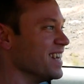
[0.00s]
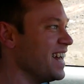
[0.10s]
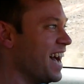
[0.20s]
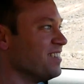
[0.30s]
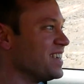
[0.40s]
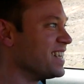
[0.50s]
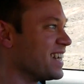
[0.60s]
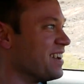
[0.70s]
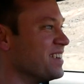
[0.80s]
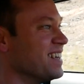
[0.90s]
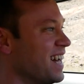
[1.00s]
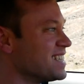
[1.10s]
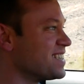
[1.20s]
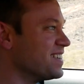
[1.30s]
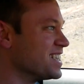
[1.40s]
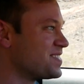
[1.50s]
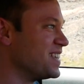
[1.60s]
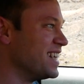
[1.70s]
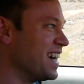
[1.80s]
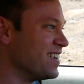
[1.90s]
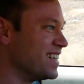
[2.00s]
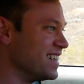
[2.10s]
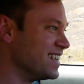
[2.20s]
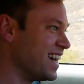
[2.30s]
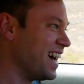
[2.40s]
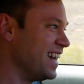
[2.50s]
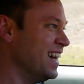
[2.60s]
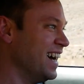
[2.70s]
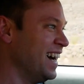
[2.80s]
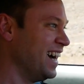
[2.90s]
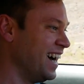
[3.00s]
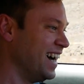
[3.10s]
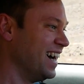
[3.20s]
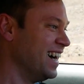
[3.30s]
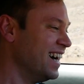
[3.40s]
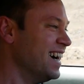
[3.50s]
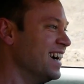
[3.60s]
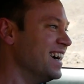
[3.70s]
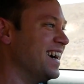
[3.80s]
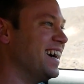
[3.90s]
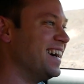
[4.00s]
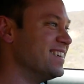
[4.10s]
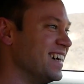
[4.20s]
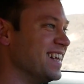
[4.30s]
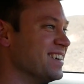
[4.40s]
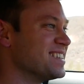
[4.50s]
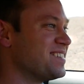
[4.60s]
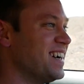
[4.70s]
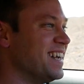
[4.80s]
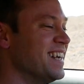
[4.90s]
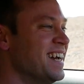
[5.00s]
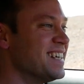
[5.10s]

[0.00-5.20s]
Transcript: happy to give you lots of wheel spin there when you do that. oh man, that was fun.